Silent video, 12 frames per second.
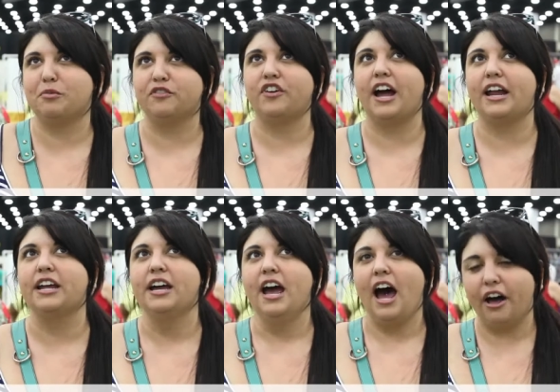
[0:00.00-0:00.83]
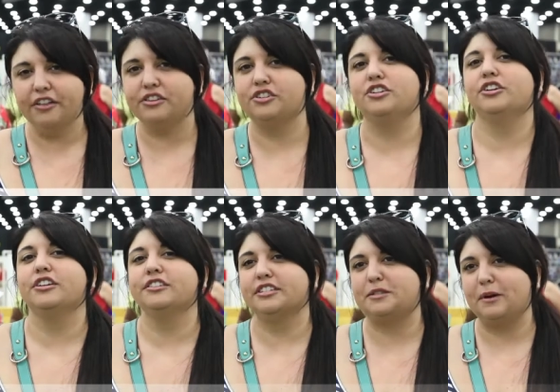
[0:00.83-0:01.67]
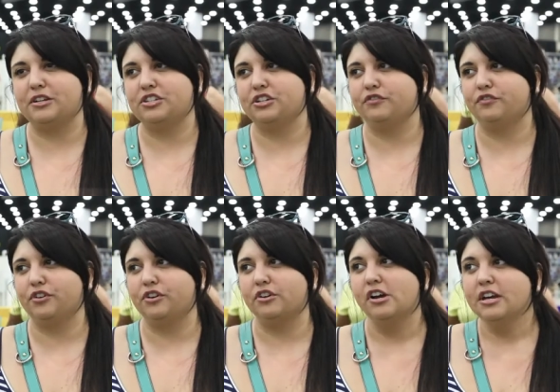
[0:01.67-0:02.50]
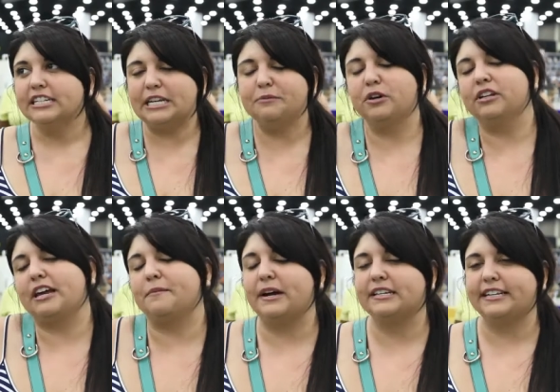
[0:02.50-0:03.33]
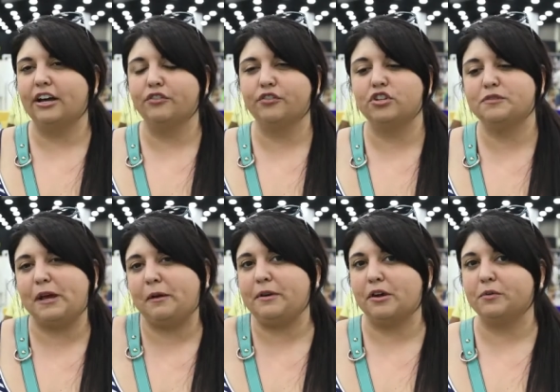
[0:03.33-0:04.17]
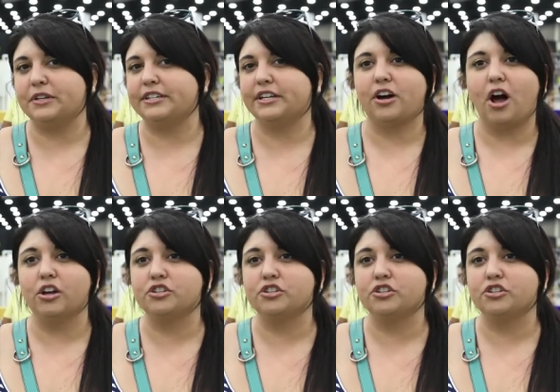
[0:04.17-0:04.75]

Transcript: provide health insurance, especially for someone like myself who's maybe a recent college